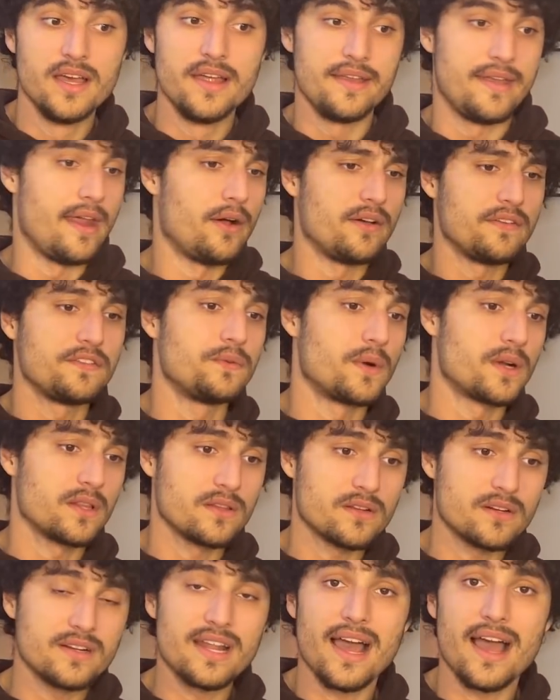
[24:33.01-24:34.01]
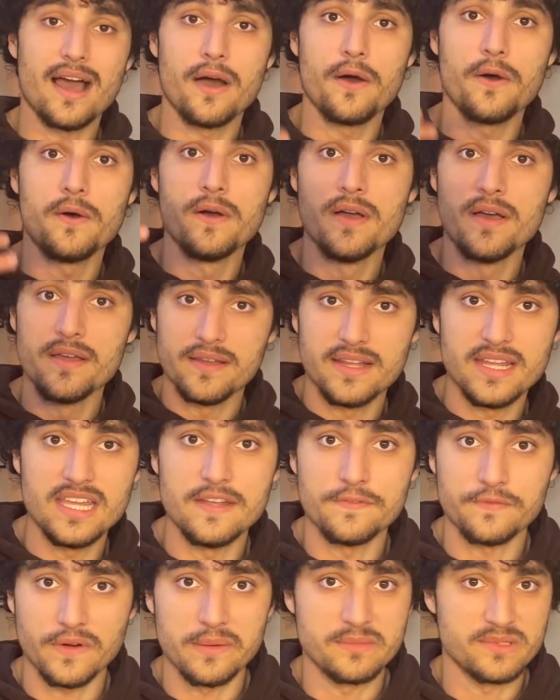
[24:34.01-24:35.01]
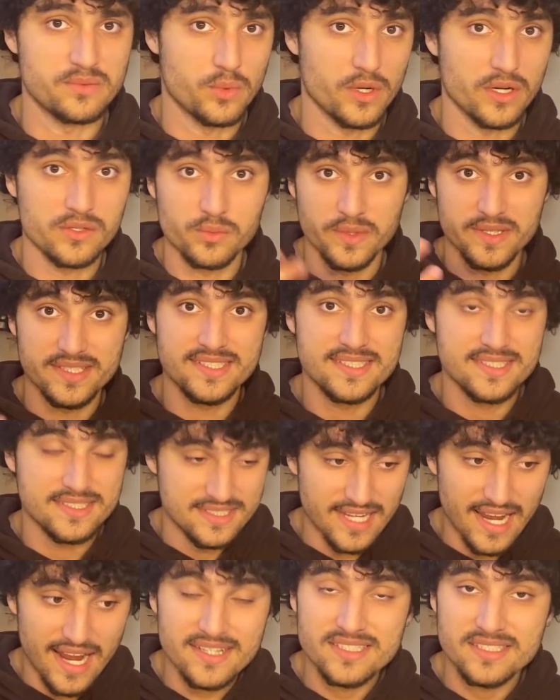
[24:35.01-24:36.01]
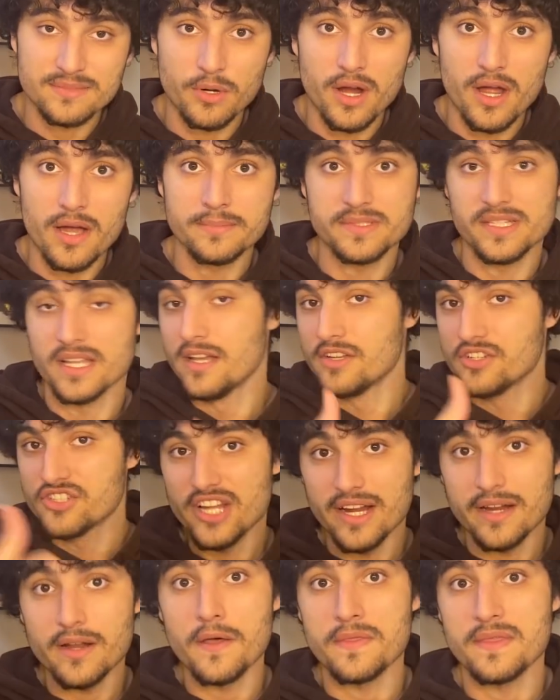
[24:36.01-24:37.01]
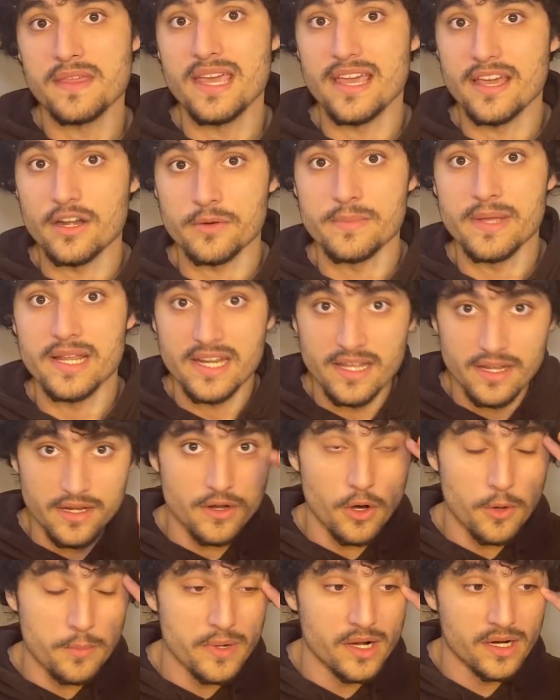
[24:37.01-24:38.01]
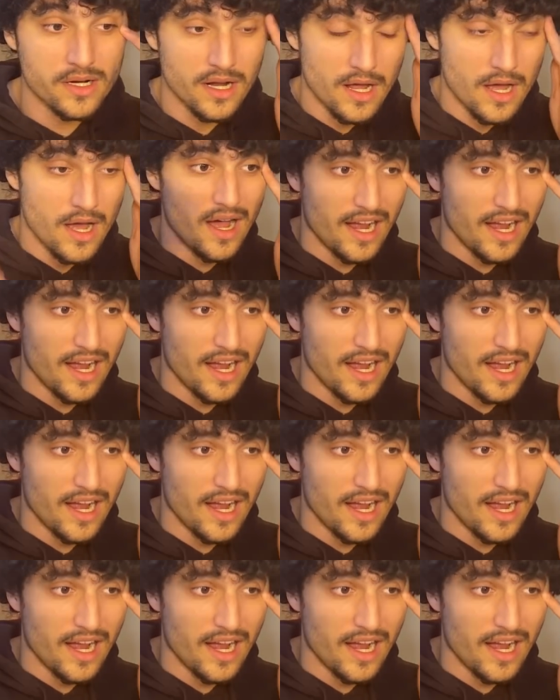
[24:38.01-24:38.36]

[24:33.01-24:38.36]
Now, if you want to learn how keyframes worked with text prompts, check out the intermediate notebook.